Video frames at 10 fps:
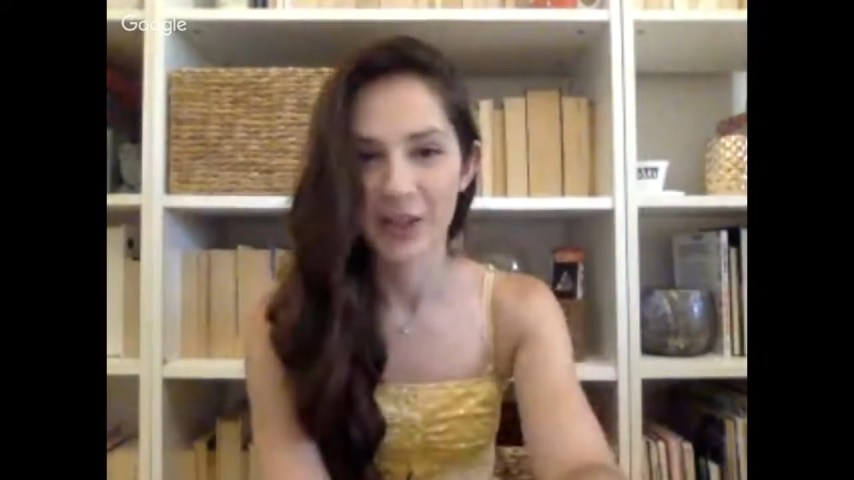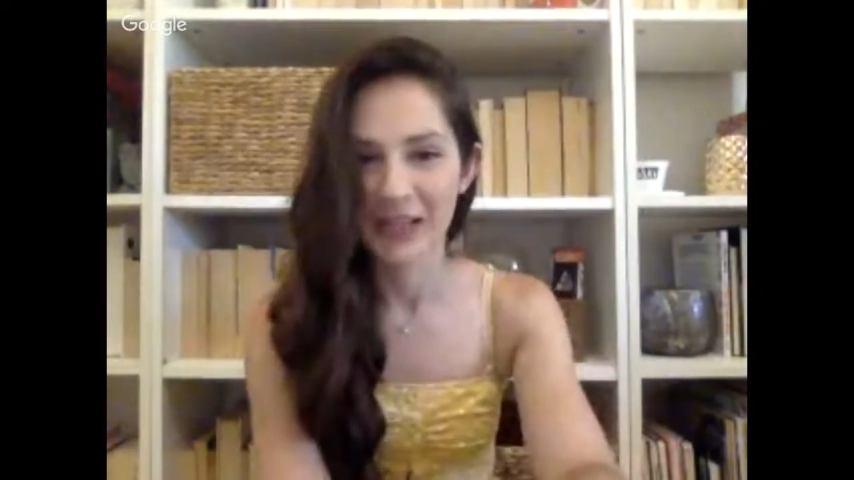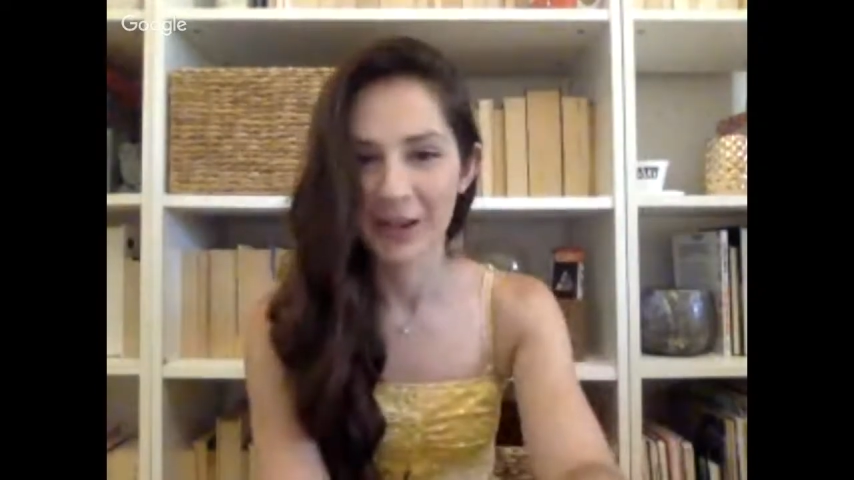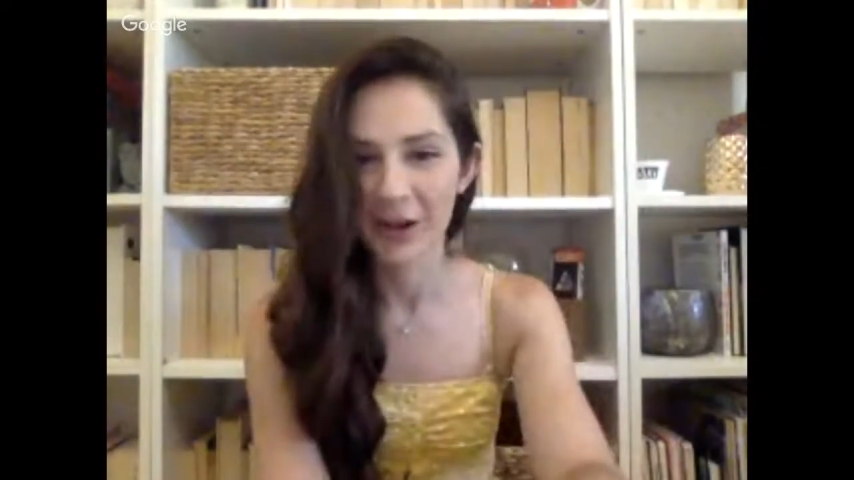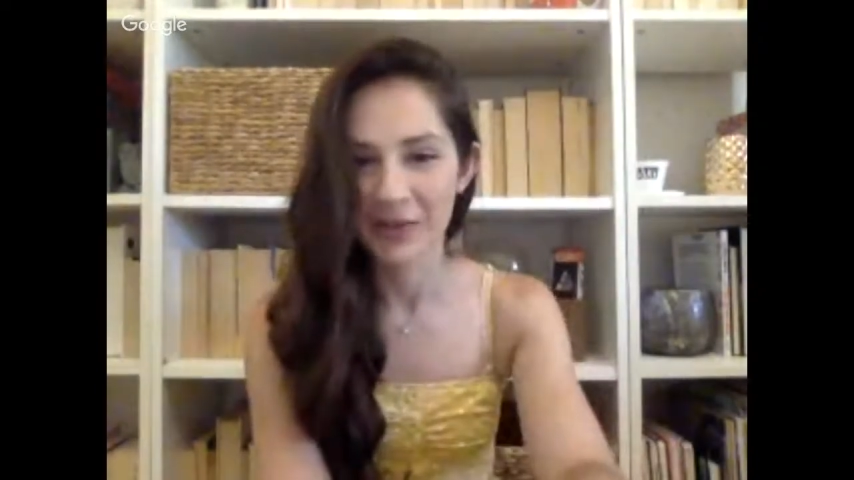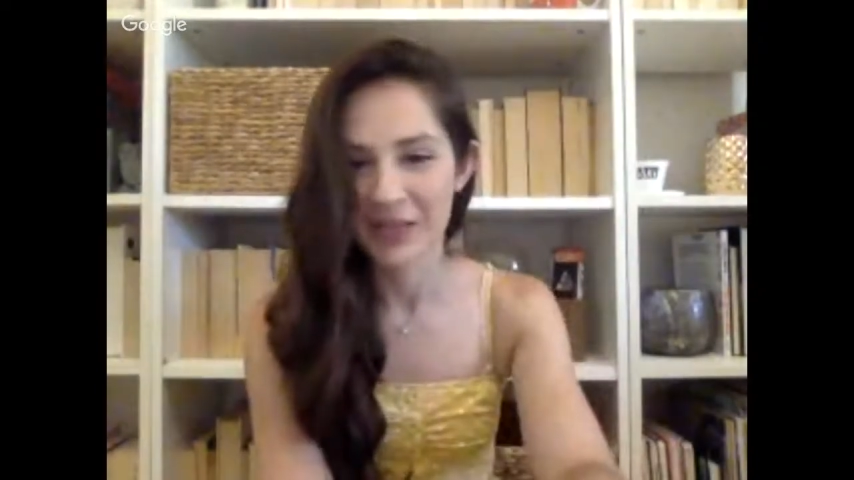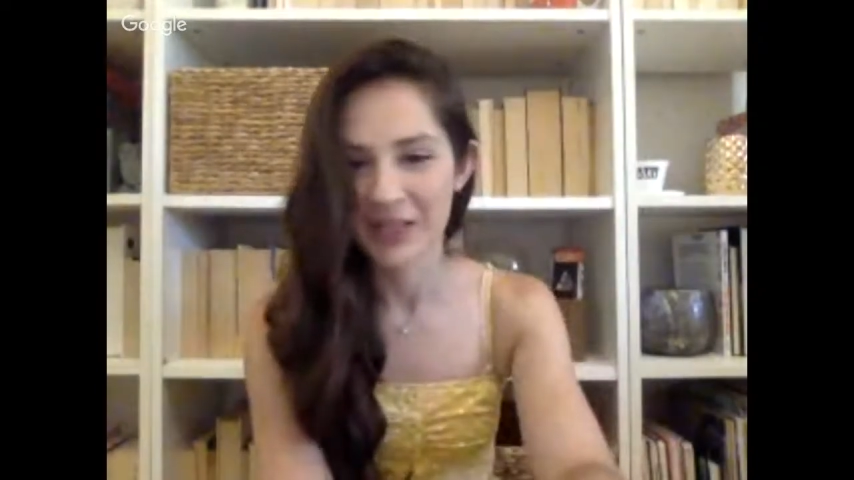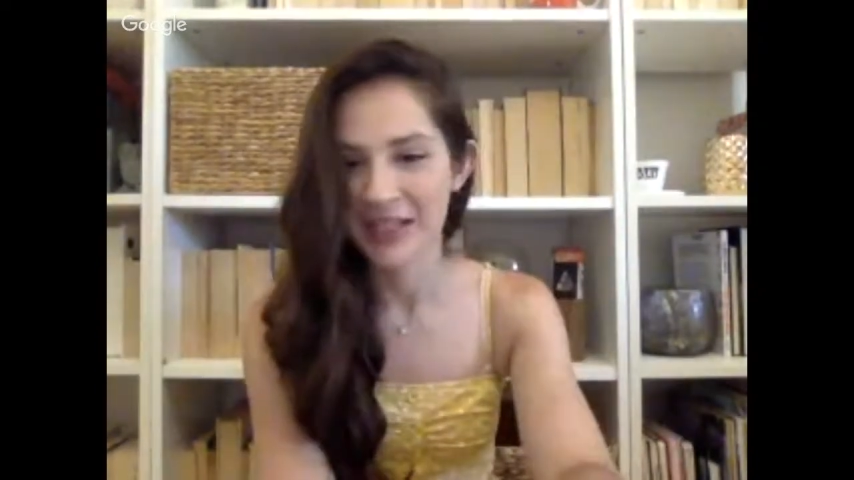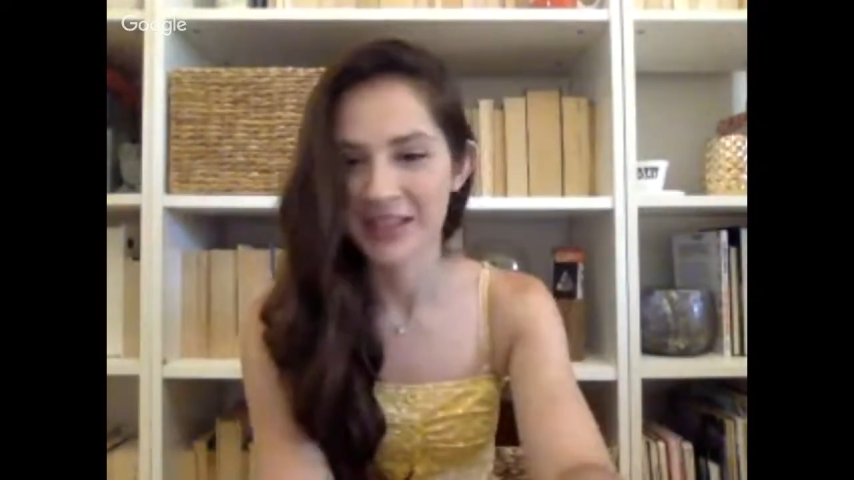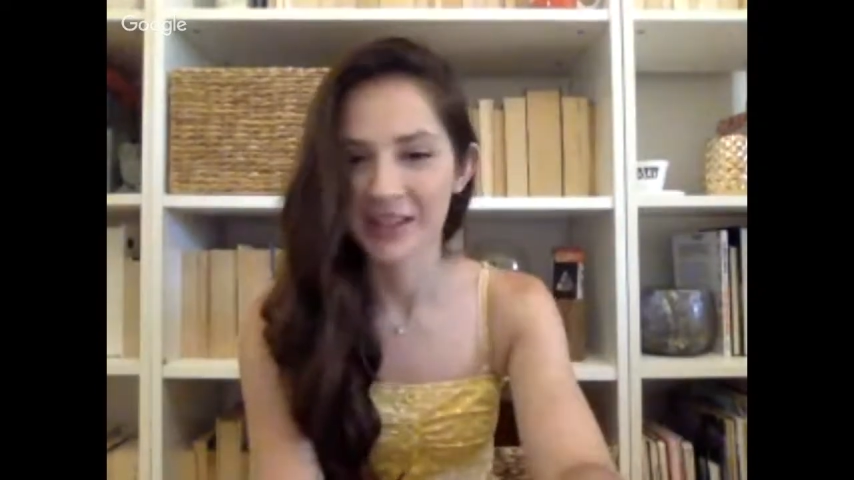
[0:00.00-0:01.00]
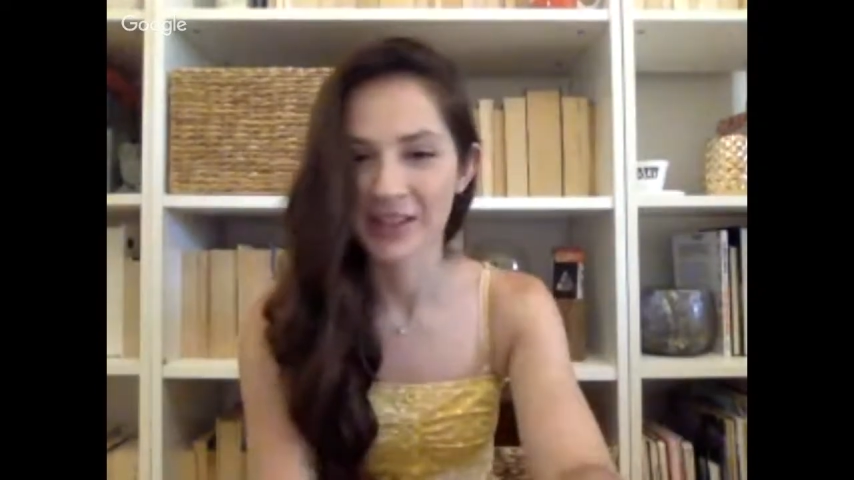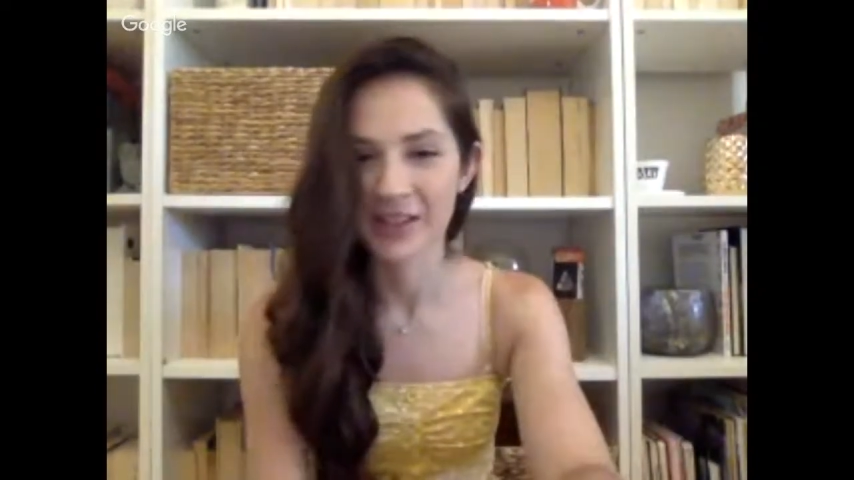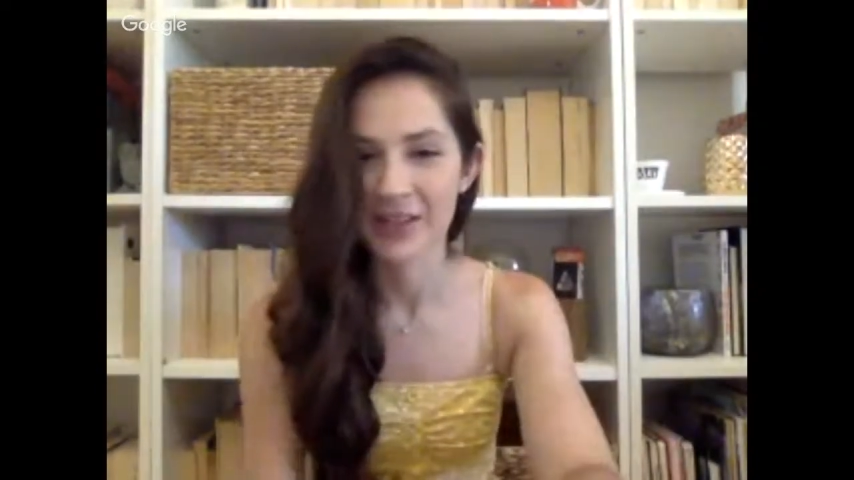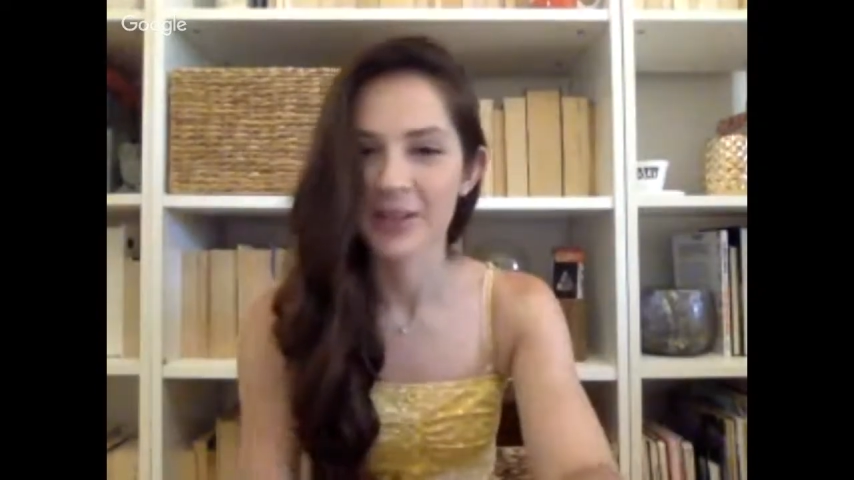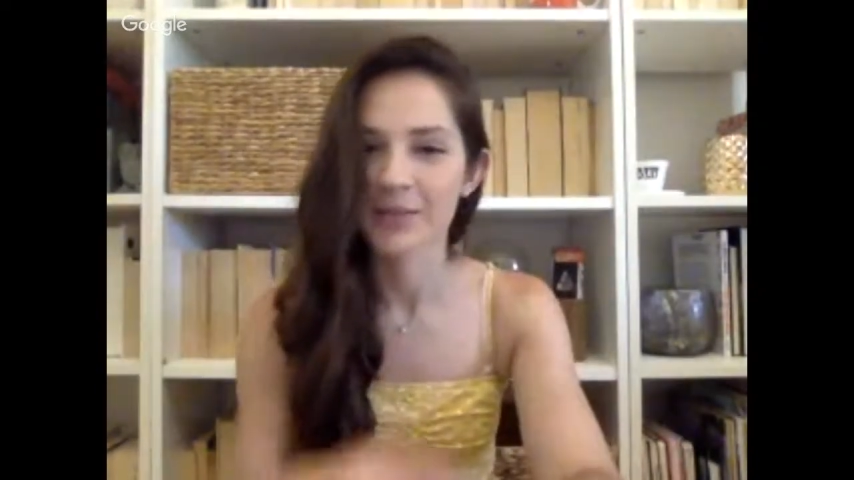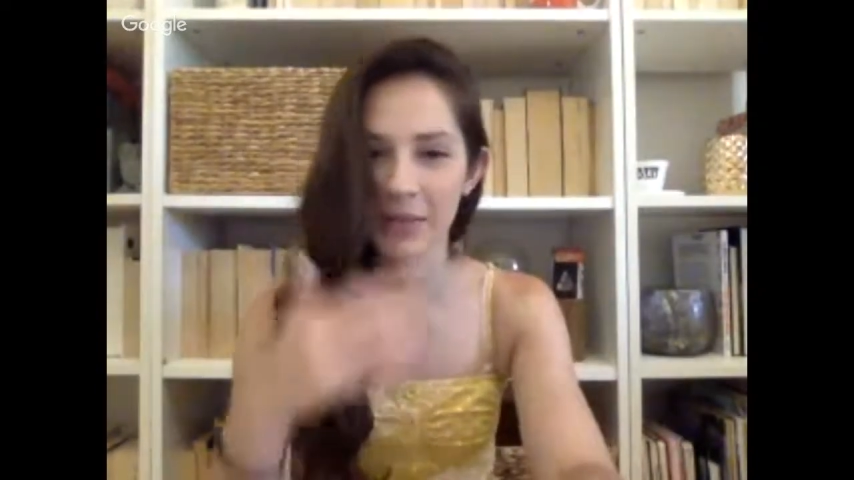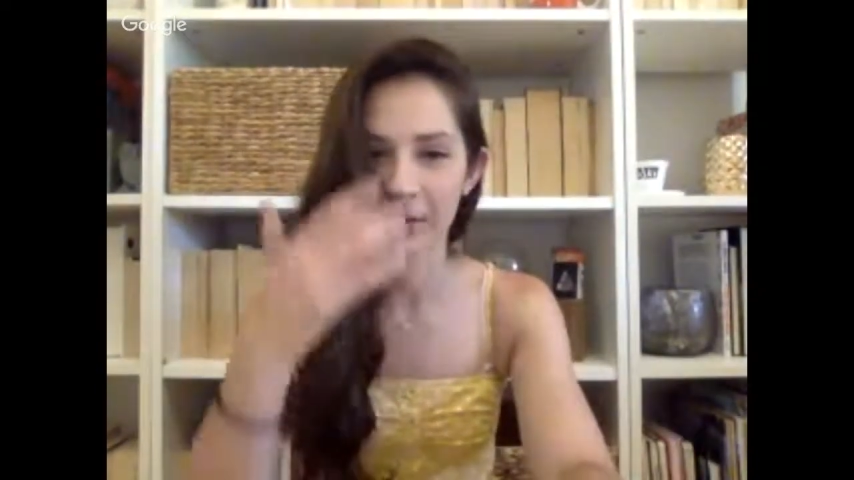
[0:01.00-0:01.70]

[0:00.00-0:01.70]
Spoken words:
during the off season because